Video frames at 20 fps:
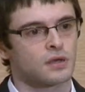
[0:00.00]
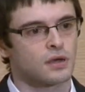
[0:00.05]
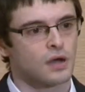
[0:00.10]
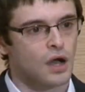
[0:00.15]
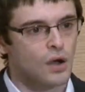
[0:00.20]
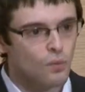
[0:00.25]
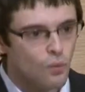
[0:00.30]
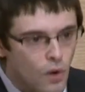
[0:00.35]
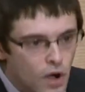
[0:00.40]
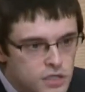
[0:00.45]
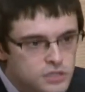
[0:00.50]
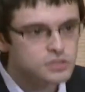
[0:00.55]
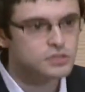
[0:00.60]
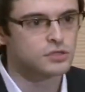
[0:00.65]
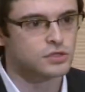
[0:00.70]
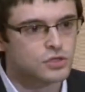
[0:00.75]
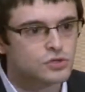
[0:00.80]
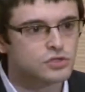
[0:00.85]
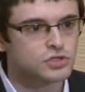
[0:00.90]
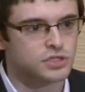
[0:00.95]
on one
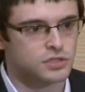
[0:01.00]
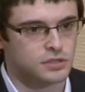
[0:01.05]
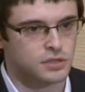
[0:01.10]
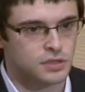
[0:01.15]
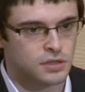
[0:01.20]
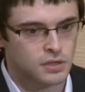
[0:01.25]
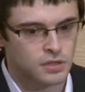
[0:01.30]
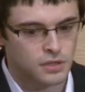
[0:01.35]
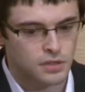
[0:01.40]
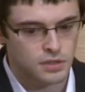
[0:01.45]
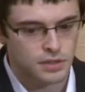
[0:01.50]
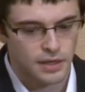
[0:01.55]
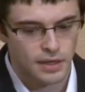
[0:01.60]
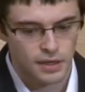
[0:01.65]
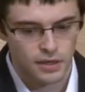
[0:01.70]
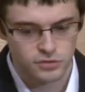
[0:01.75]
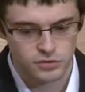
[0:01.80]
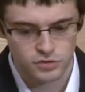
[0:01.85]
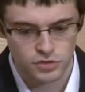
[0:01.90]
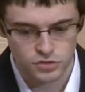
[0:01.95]
solution
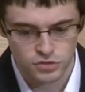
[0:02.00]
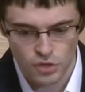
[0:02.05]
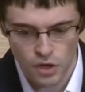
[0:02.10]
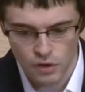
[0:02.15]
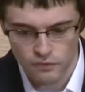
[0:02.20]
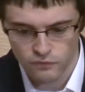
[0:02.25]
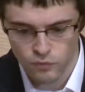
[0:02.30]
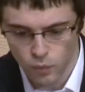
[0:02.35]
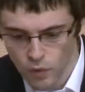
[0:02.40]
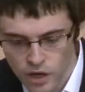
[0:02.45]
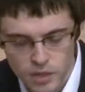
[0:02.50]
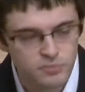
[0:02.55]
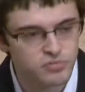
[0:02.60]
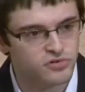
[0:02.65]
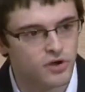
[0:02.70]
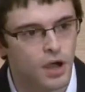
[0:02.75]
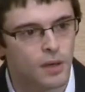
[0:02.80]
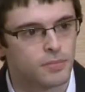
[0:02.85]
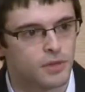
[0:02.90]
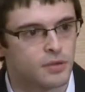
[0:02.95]
to solve one
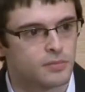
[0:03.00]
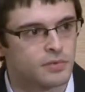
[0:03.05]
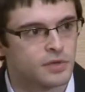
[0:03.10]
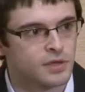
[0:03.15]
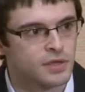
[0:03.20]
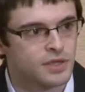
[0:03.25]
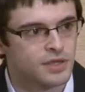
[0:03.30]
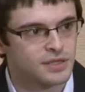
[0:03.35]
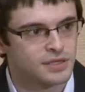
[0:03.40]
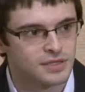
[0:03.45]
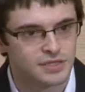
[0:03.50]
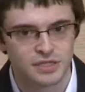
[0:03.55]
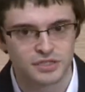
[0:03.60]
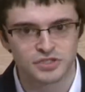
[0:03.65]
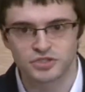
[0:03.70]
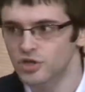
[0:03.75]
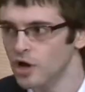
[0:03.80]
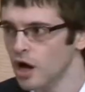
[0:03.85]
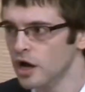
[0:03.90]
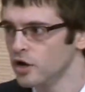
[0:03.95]
problem is
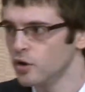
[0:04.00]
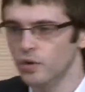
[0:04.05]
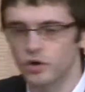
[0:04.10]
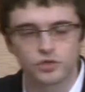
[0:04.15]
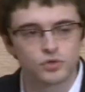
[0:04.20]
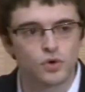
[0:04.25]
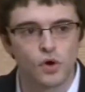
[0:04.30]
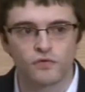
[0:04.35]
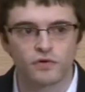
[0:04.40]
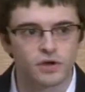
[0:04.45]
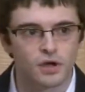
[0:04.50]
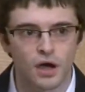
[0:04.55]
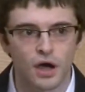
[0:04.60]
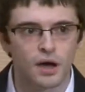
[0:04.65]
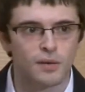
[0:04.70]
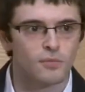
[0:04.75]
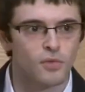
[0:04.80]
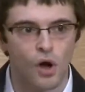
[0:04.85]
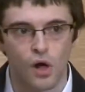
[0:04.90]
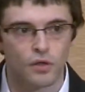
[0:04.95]
not going to
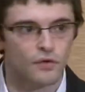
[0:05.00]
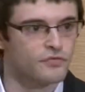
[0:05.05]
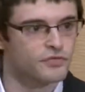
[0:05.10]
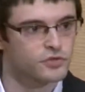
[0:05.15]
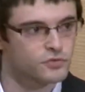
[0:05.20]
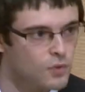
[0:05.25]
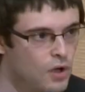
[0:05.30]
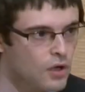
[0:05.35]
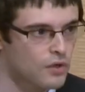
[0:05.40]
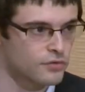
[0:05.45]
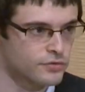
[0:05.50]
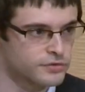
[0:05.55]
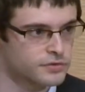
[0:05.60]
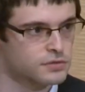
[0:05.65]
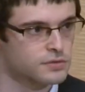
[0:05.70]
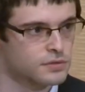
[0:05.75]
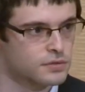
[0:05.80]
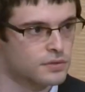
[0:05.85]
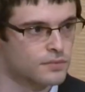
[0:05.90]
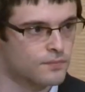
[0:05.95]
overcome all of these walls.
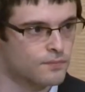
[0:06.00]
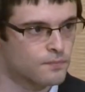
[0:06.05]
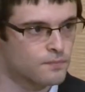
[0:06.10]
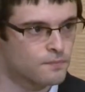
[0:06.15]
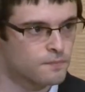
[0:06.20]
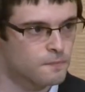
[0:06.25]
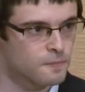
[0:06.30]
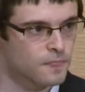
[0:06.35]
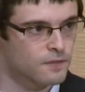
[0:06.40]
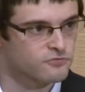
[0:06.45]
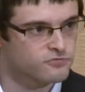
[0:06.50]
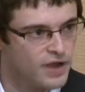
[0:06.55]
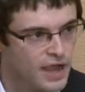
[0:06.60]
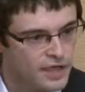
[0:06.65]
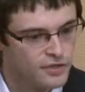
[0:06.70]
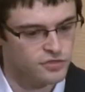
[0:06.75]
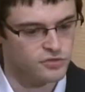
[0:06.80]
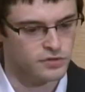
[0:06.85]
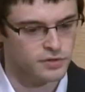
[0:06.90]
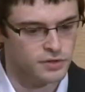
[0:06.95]

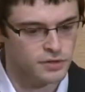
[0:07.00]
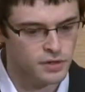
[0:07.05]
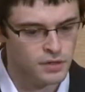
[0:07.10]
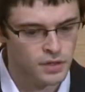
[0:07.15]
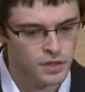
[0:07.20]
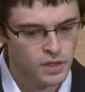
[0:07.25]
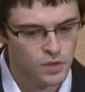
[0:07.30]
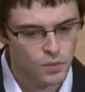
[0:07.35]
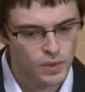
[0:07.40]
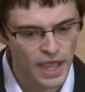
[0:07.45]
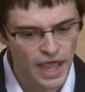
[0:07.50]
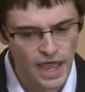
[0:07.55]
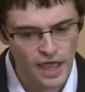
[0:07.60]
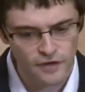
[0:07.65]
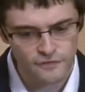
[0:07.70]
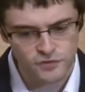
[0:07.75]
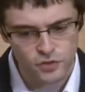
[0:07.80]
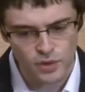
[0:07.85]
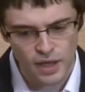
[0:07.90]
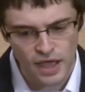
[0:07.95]
Rather, we
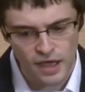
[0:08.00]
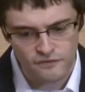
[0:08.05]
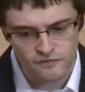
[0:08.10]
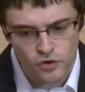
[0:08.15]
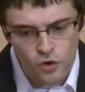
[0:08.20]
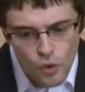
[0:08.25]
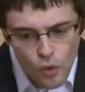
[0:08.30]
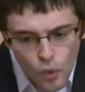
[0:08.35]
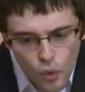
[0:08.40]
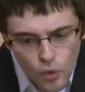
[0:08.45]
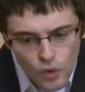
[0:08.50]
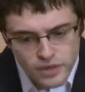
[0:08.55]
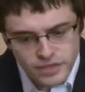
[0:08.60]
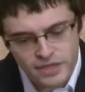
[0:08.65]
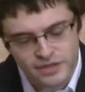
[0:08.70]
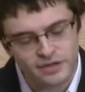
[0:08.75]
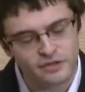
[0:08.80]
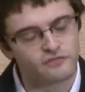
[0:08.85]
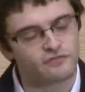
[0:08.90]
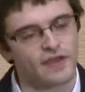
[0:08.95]
have to have
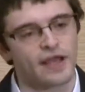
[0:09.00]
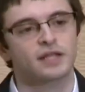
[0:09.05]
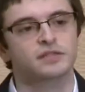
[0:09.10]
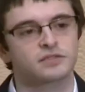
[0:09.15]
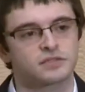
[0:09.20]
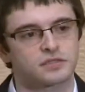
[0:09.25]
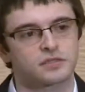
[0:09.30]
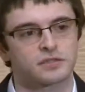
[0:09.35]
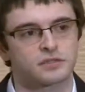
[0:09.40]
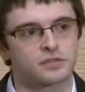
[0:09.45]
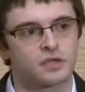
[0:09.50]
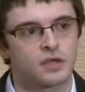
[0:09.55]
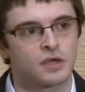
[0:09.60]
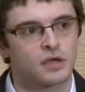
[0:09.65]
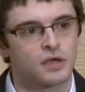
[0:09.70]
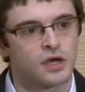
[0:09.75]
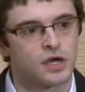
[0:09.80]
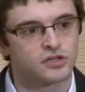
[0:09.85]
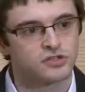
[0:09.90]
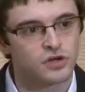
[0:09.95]
coordinated advances
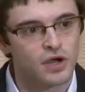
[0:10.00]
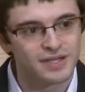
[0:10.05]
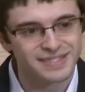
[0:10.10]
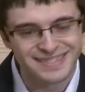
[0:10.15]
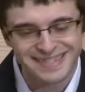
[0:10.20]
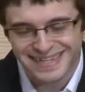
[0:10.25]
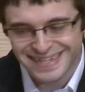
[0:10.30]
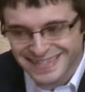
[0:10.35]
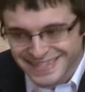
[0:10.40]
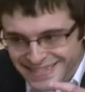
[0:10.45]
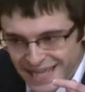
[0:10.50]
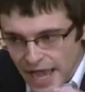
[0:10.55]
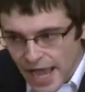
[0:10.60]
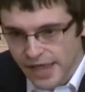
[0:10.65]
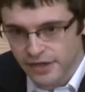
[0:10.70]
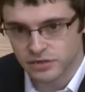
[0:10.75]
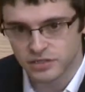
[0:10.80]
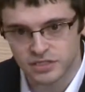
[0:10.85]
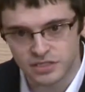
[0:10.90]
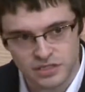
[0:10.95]
across the
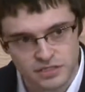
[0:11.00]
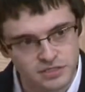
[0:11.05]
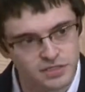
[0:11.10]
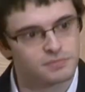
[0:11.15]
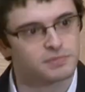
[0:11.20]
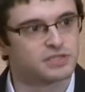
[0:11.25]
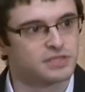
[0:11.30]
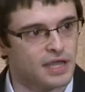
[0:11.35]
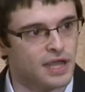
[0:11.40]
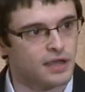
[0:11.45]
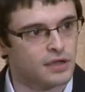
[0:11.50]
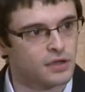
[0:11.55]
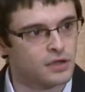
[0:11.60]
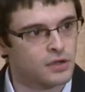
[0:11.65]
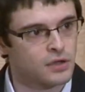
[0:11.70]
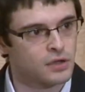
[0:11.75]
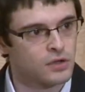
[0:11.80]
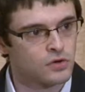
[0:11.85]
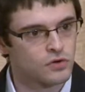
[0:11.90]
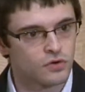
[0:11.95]
entire system stack,
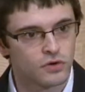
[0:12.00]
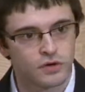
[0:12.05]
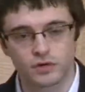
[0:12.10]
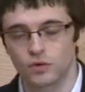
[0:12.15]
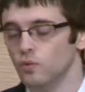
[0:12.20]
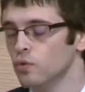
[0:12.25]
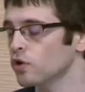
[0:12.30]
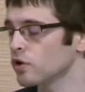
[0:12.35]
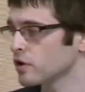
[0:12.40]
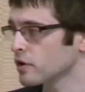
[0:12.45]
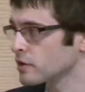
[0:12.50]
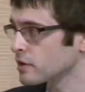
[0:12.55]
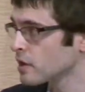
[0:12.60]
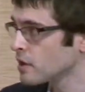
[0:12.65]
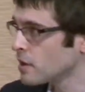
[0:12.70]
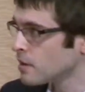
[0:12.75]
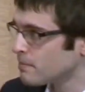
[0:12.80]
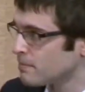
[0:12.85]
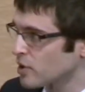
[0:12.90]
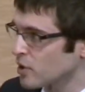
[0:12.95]
or in a word,
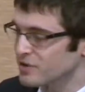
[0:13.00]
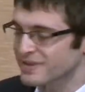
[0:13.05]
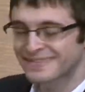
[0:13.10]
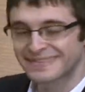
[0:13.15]
build